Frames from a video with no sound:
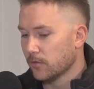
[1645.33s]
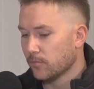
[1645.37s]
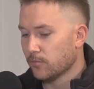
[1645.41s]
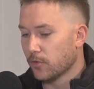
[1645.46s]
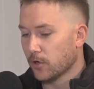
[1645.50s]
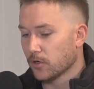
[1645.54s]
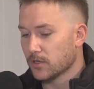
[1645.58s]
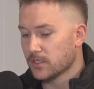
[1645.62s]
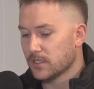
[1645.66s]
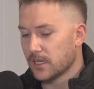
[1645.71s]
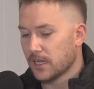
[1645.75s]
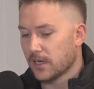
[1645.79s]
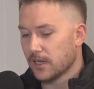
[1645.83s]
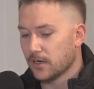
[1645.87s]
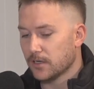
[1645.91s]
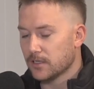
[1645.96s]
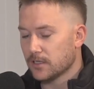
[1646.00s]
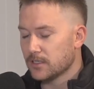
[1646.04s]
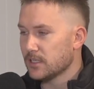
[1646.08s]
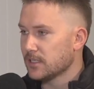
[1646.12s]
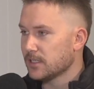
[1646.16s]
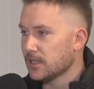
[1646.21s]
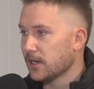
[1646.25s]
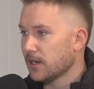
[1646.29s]
Box seated at
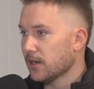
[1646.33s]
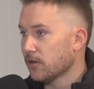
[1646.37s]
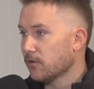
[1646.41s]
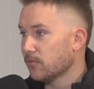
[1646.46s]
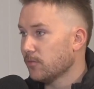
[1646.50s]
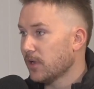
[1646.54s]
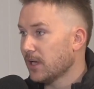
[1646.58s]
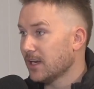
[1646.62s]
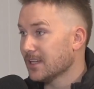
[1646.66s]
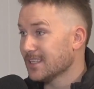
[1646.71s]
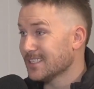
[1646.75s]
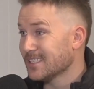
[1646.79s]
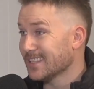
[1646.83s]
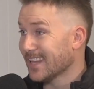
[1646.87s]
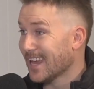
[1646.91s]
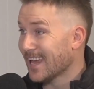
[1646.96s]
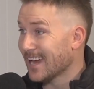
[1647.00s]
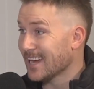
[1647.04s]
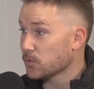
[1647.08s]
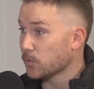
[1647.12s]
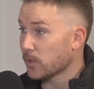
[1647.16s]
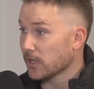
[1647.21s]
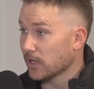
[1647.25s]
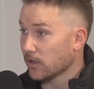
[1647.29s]
1,600 metres
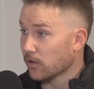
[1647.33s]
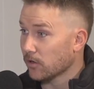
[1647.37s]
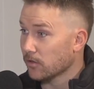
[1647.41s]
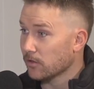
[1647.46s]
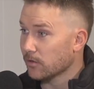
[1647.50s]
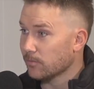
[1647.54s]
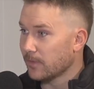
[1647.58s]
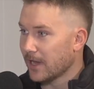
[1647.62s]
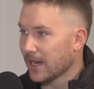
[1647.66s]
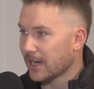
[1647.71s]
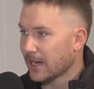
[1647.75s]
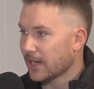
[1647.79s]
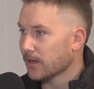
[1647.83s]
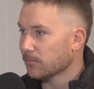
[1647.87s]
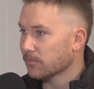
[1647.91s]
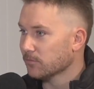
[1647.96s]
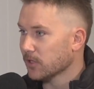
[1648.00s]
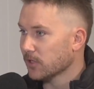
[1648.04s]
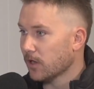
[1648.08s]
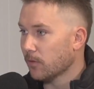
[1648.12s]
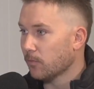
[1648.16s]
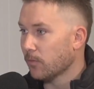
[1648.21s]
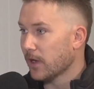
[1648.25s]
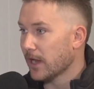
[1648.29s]
last week on the backup
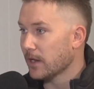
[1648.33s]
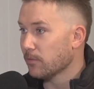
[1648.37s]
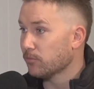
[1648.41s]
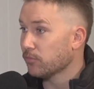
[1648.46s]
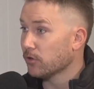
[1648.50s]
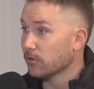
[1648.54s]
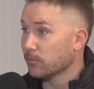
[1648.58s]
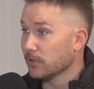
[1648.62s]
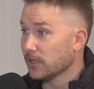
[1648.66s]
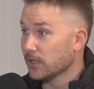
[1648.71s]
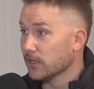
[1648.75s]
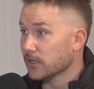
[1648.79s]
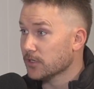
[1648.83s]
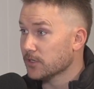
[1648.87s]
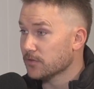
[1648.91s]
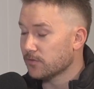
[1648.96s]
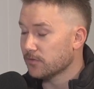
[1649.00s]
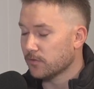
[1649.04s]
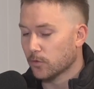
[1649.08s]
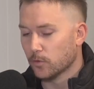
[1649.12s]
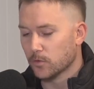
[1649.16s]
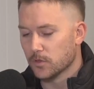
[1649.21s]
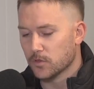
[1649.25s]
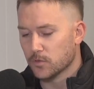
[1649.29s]
lightweight, probably goes
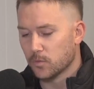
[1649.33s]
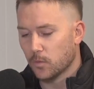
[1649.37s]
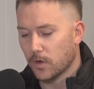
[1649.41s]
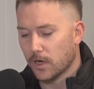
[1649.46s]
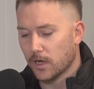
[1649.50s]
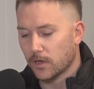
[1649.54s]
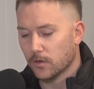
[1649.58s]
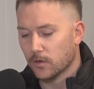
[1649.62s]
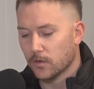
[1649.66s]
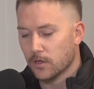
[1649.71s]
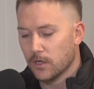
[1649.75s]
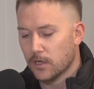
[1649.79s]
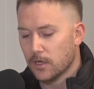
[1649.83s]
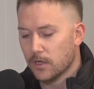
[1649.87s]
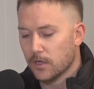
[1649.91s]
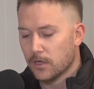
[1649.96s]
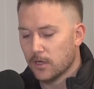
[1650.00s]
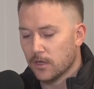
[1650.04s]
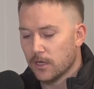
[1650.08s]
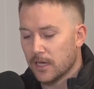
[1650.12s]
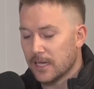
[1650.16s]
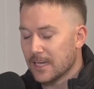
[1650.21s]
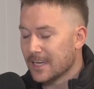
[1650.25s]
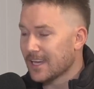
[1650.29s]
forward as well.
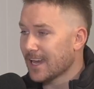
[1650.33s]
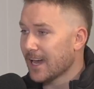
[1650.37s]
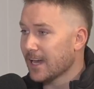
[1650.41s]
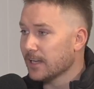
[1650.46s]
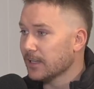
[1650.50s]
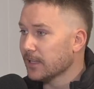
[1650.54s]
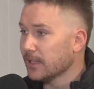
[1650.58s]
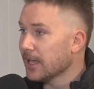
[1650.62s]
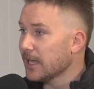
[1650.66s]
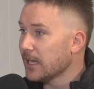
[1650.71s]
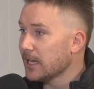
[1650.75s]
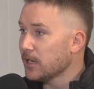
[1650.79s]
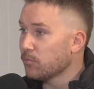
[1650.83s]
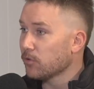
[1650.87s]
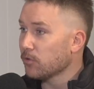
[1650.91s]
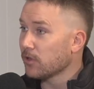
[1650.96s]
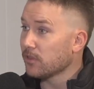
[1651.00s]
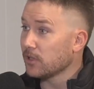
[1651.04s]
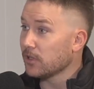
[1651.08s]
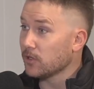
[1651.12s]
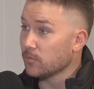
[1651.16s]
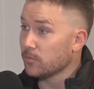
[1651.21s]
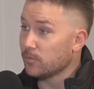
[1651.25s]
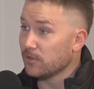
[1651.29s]
He can lead, but I
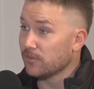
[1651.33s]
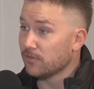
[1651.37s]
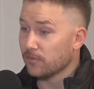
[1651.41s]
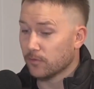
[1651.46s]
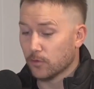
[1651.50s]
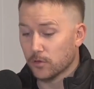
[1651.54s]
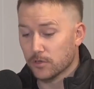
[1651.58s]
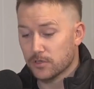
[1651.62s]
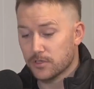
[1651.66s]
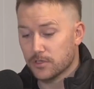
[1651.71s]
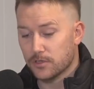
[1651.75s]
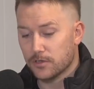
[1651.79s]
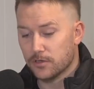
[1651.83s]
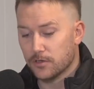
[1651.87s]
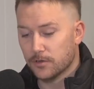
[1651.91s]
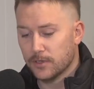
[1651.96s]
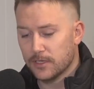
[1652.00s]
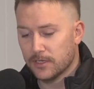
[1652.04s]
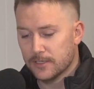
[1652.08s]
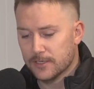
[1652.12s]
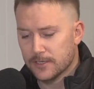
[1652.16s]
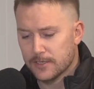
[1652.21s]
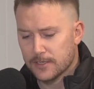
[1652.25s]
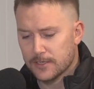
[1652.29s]
think he'll be forced to do it.